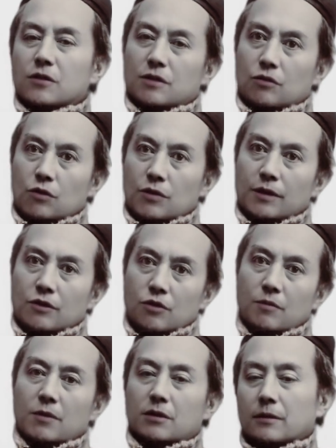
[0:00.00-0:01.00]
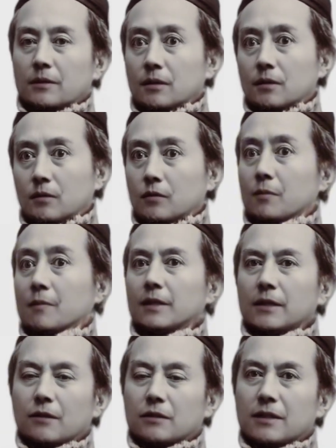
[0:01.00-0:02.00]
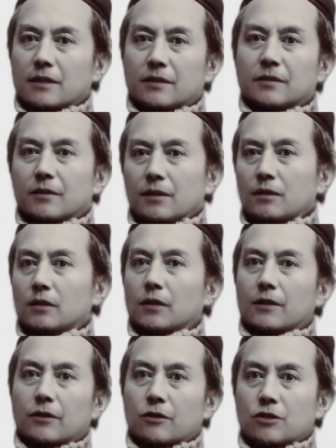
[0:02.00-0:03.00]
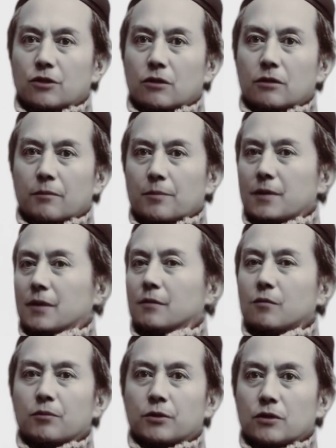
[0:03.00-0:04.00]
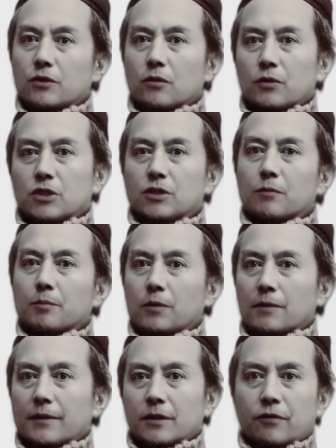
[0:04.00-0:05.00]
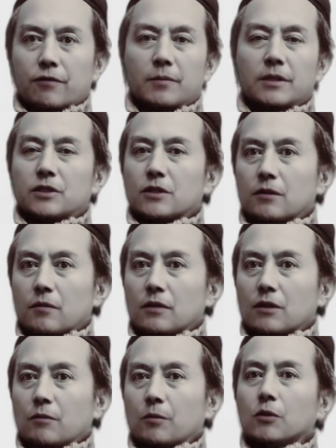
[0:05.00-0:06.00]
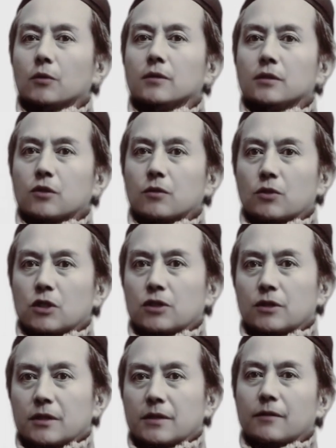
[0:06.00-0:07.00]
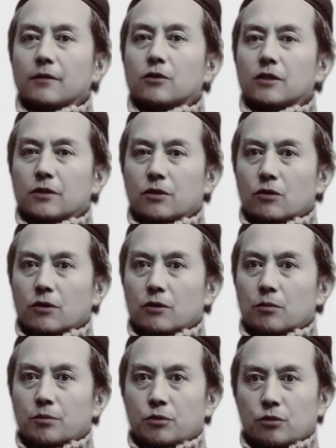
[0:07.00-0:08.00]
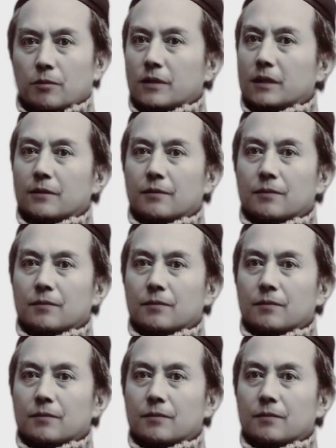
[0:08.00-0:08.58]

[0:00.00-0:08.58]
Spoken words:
in his old age remarked, in my young days, I could still obtain books which supplied information on points which the standard historical books omitted,